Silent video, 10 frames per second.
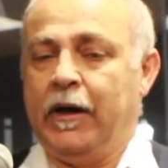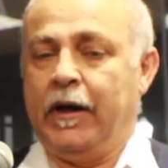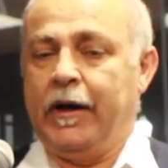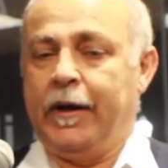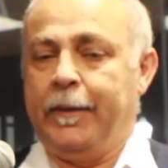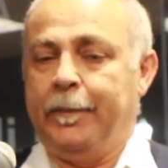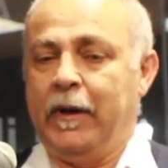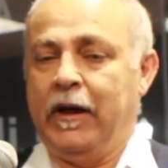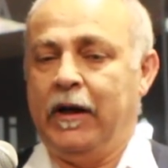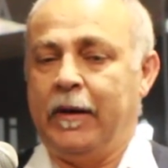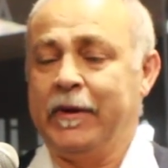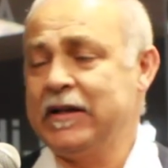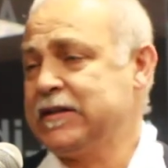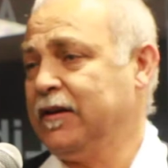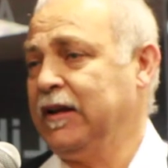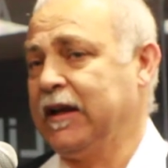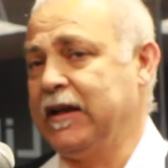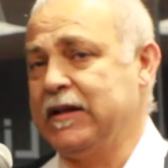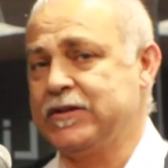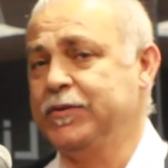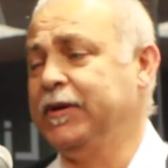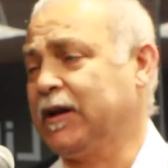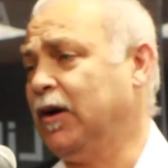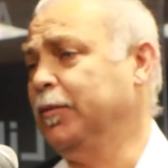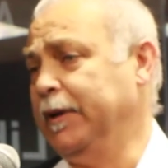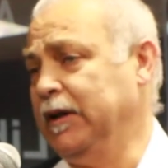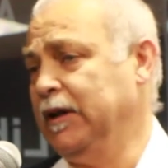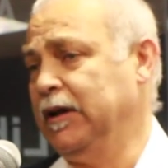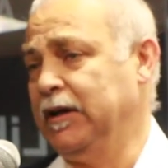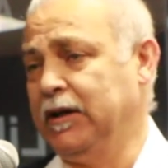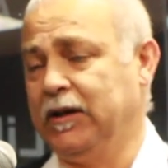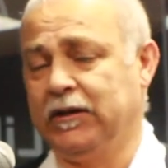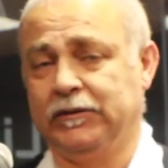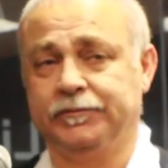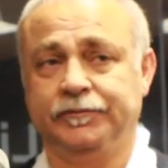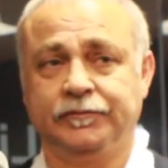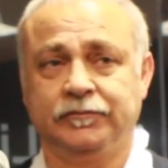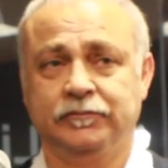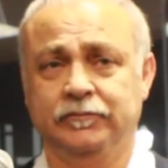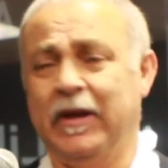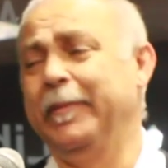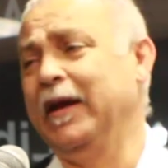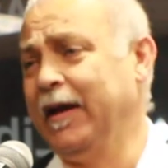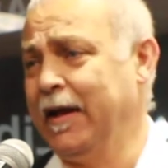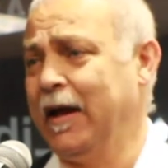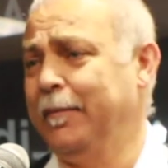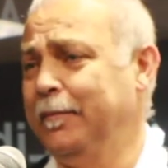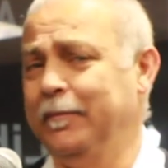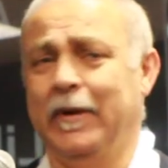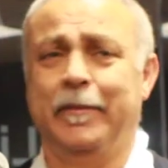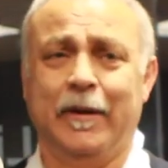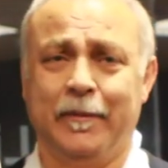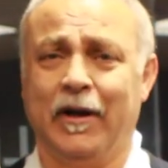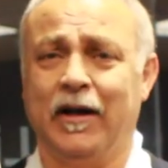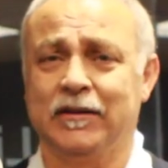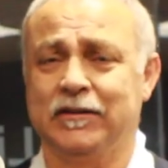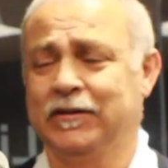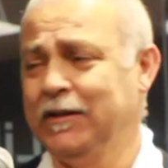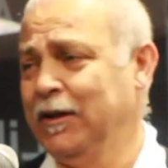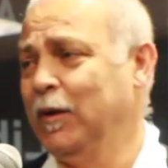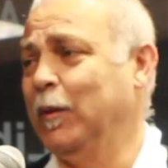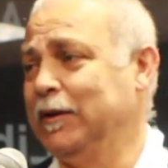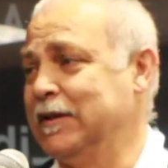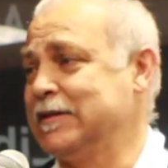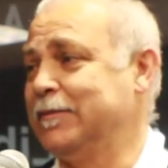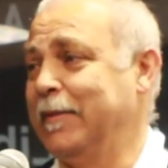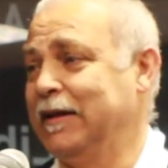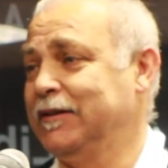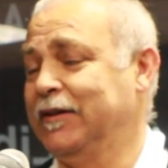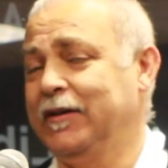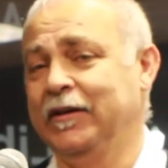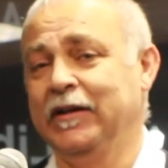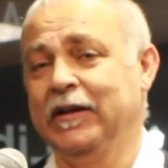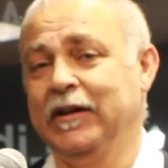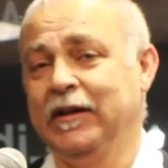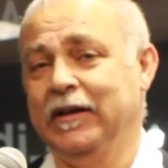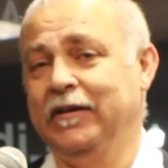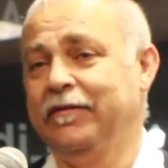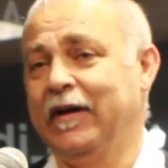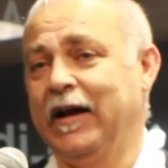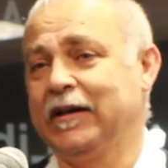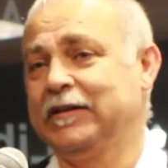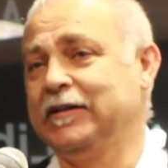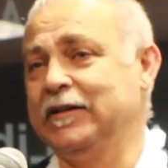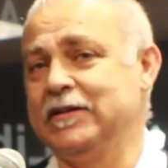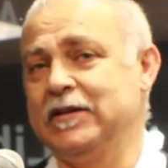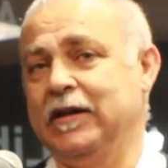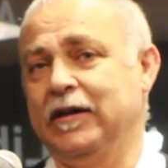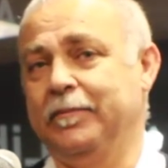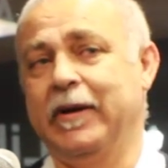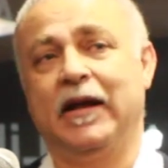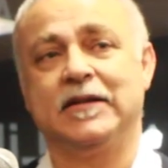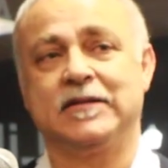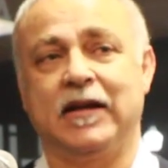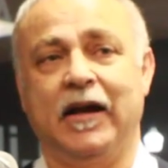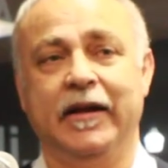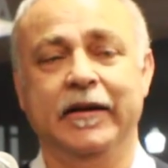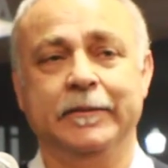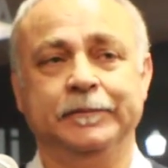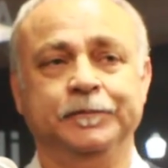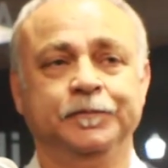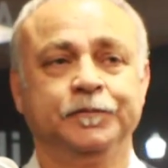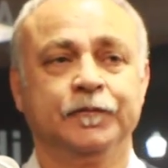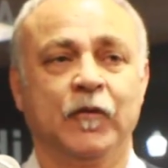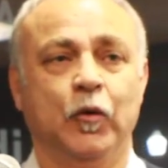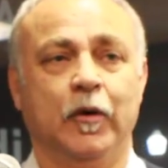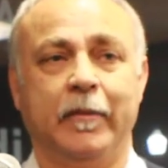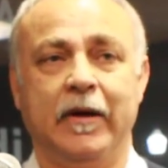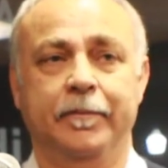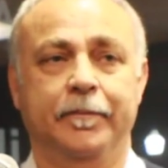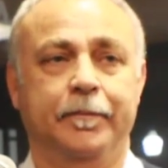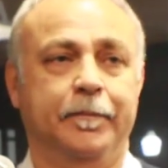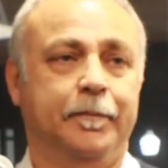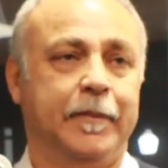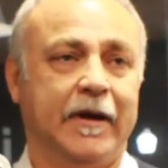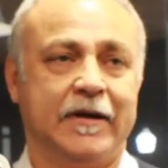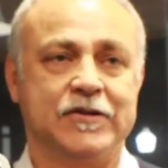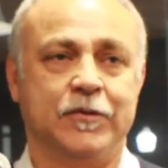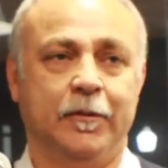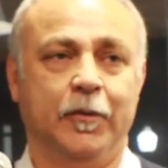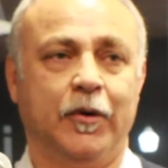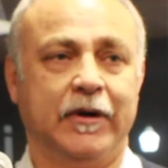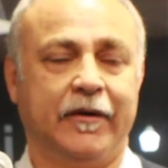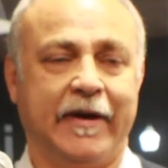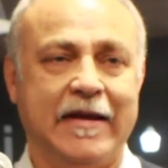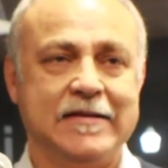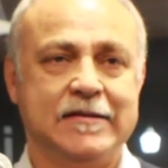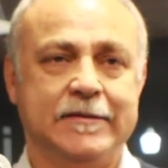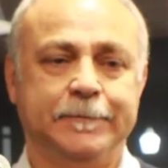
Um, I'm going to sound like a Suri Qawmi. Um, maybe I am, maybe I'm not. What does it matter? In fact, uh, uh, Palestine, where my parents were born and raised,